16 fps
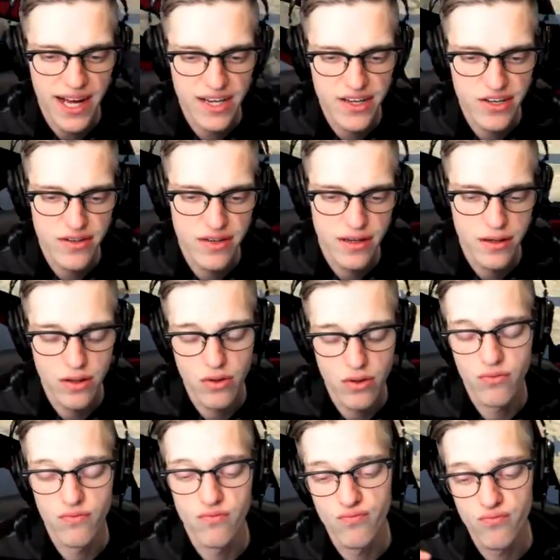and you need to
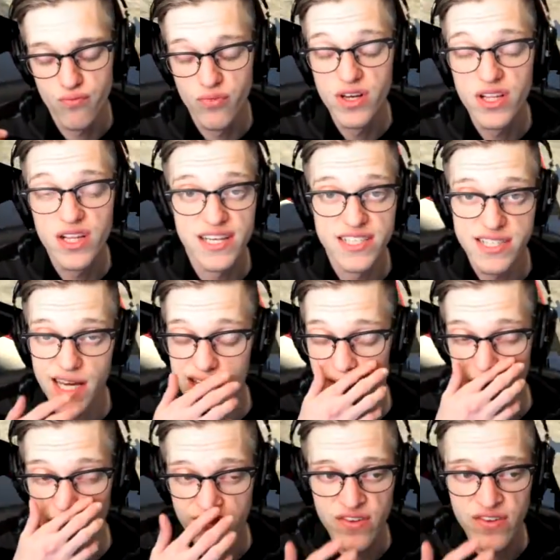realize that you
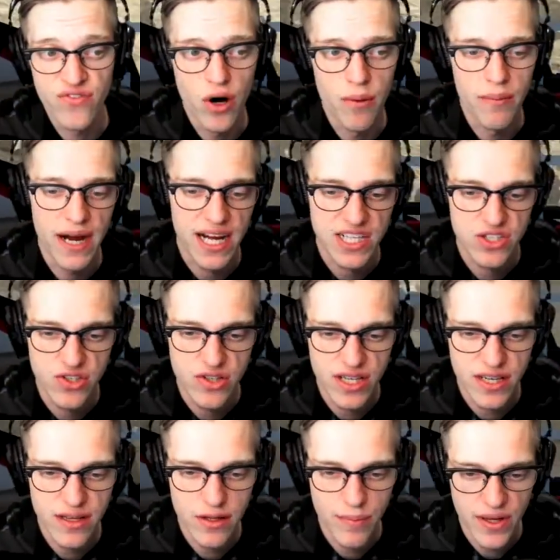have to fall back. So you could
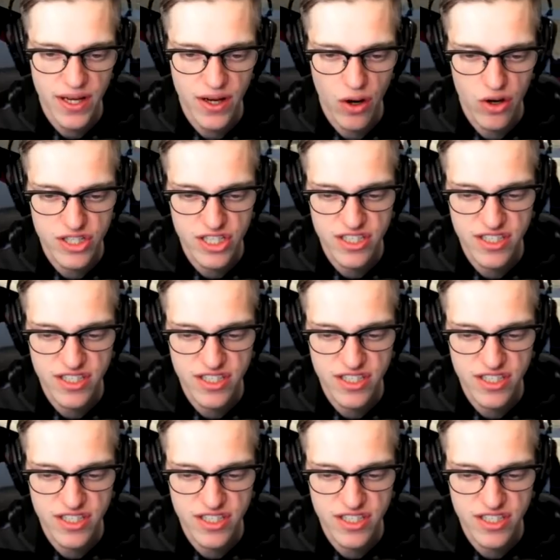either play arches